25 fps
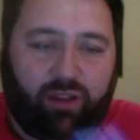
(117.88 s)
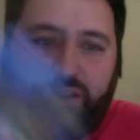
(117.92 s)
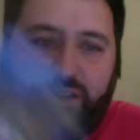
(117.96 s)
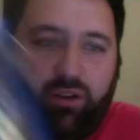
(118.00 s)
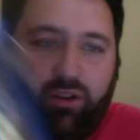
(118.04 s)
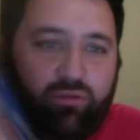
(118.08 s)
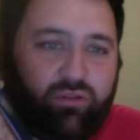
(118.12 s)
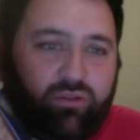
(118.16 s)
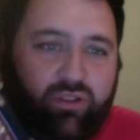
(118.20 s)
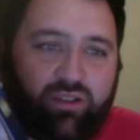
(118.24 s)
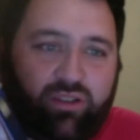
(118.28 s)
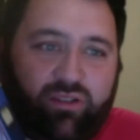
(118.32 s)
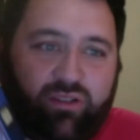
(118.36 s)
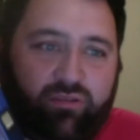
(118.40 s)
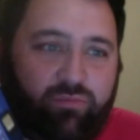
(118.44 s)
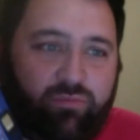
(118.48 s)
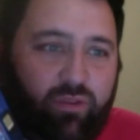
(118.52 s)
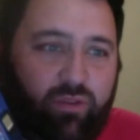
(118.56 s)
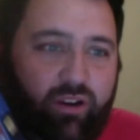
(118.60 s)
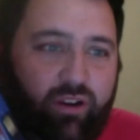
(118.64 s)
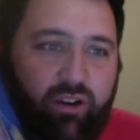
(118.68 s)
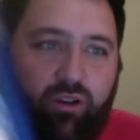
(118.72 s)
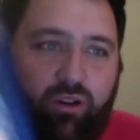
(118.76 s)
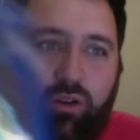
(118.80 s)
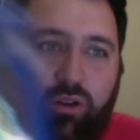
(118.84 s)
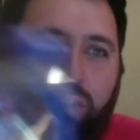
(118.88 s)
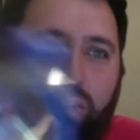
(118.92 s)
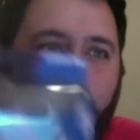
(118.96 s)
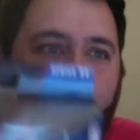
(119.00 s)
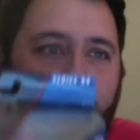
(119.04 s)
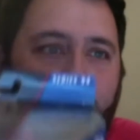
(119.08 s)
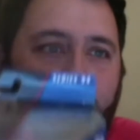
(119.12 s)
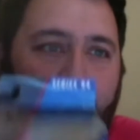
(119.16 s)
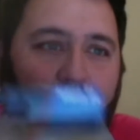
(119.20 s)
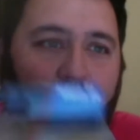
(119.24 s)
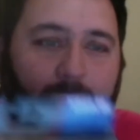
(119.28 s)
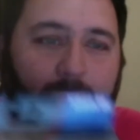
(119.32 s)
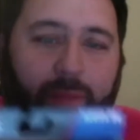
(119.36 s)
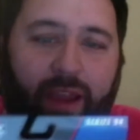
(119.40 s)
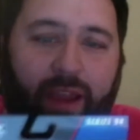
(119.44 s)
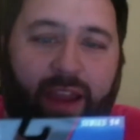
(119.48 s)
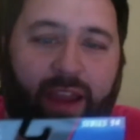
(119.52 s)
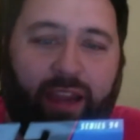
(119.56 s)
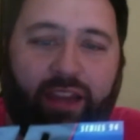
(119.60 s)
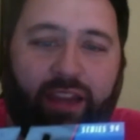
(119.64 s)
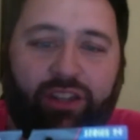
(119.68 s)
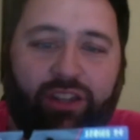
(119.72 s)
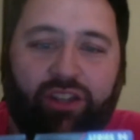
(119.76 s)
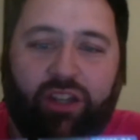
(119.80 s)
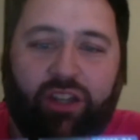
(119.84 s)
Just regular old
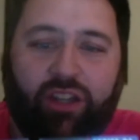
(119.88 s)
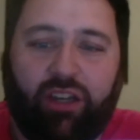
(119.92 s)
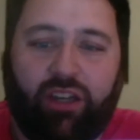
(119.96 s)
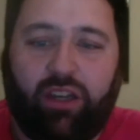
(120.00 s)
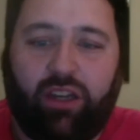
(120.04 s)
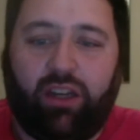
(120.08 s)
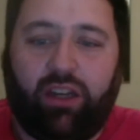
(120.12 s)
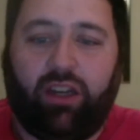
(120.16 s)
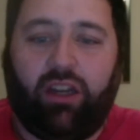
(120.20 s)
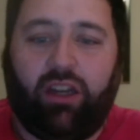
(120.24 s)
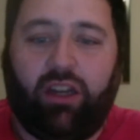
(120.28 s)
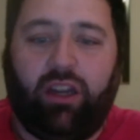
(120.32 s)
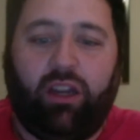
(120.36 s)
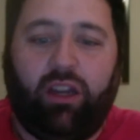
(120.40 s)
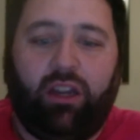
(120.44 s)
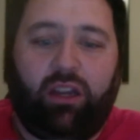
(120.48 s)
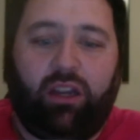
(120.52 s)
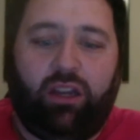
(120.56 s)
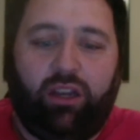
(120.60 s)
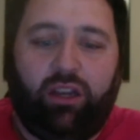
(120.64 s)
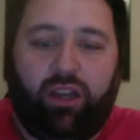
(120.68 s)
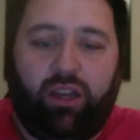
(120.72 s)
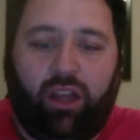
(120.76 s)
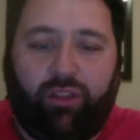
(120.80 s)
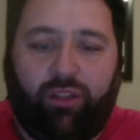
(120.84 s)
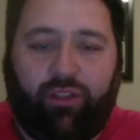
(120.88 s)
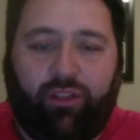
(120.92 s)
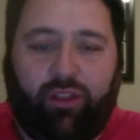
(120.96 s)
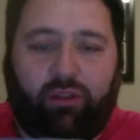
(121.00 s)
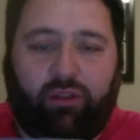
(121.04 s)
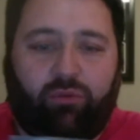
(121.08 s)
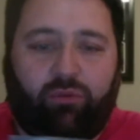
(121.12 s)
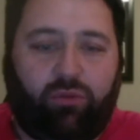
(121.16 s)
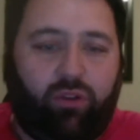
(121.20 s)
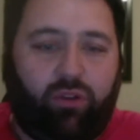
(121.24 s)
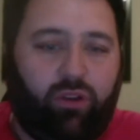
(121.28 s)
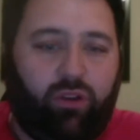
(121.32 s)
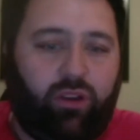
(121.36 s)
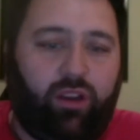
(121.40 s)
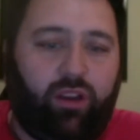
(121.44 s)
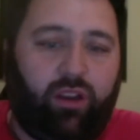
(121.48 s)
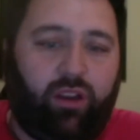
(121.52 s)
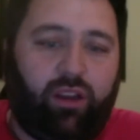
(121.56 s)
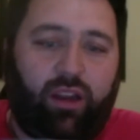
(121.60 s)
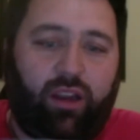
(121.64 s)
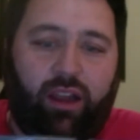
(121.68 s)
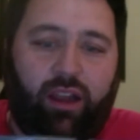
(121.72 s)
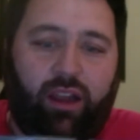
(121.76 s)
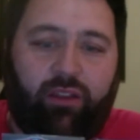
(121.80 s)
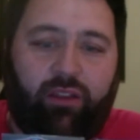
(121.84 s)
packaging. Nothing really
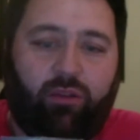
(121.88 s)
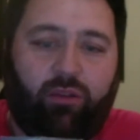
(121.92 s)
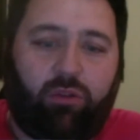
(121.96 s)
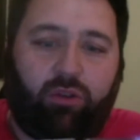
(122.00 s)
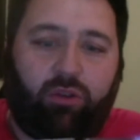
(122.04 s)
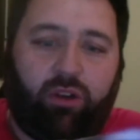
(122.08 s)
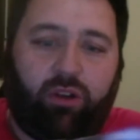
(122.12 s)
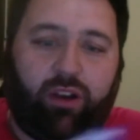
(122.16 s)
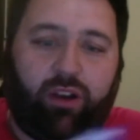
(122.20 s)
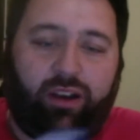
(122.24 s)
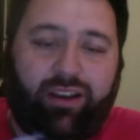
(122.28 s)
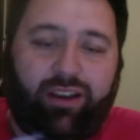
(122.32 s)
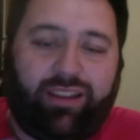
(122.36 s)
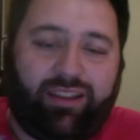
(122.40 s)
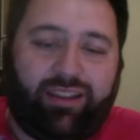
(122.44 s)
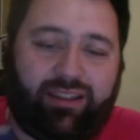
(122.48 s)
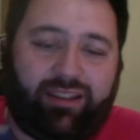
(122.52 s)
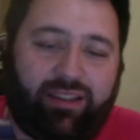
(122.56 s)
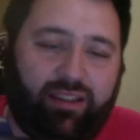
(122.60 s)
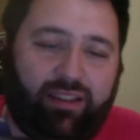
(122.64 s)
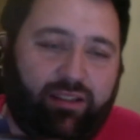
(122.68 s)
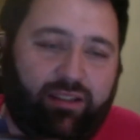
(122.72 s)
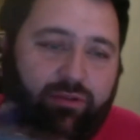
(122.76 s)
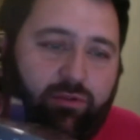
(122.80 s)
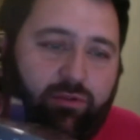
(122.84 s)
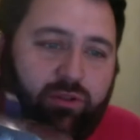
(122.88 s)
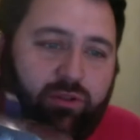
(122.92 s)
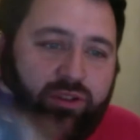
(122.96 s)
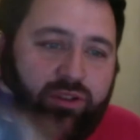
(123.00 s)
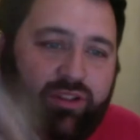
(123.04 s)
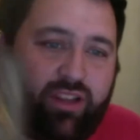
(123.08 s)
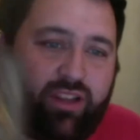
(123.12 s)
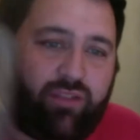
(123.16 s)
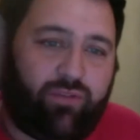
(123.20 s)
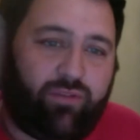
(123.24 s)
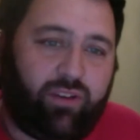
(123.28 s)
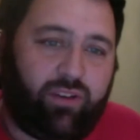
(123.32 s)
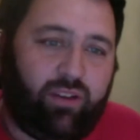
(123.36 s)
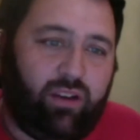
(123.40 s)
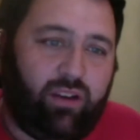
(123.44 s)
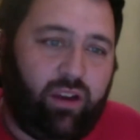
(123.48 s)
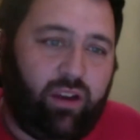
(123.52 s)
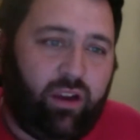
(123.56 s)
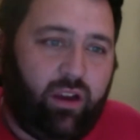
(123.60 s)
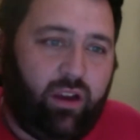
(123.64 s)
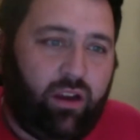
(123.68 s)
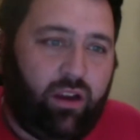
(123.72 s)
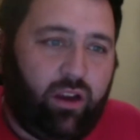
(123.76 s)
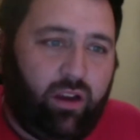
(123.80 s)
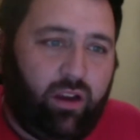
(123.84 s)
out of the ordinary. This is, of Stephanie
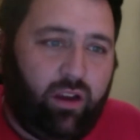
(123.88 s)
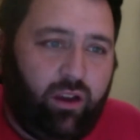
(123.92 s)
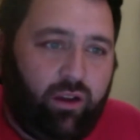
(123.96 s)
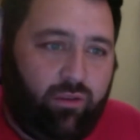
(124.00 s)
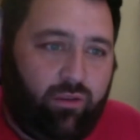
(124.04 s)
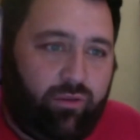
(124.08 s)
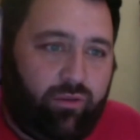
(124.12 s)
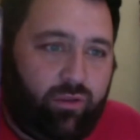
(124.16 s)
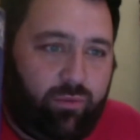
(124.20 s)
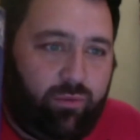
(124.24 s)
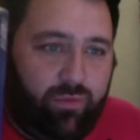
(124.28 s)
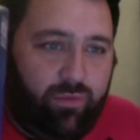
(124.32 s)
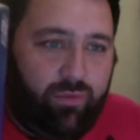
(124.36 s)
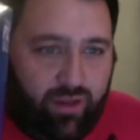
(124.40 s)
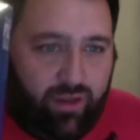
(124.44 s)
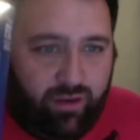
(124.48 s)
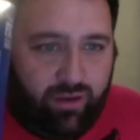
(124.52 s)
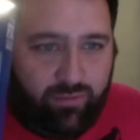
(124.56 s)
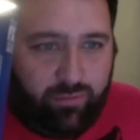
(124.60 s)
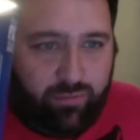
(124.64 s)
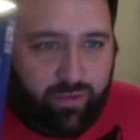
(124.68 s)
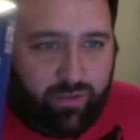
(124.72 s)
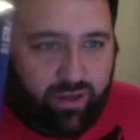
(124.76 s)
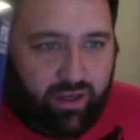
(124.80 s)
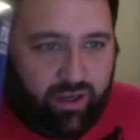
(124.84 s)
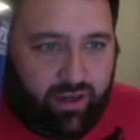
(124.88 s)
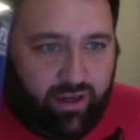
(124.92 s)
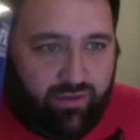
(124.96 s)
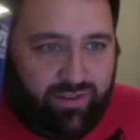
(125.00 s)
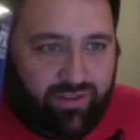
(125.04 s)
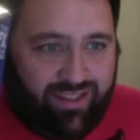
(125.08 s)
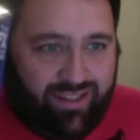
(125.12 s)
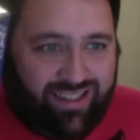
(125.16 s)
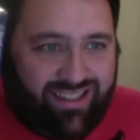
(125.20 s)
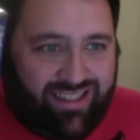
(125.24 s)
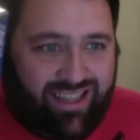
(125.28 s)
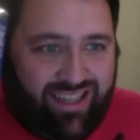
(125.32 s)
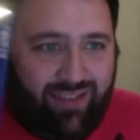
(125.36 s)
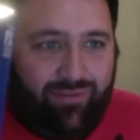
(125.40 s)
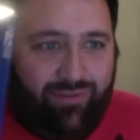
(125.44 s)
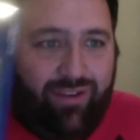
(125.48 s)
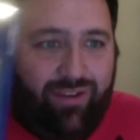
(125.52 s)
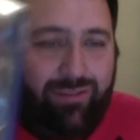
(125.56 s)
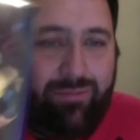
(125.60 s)
from the beginning of the Stephanie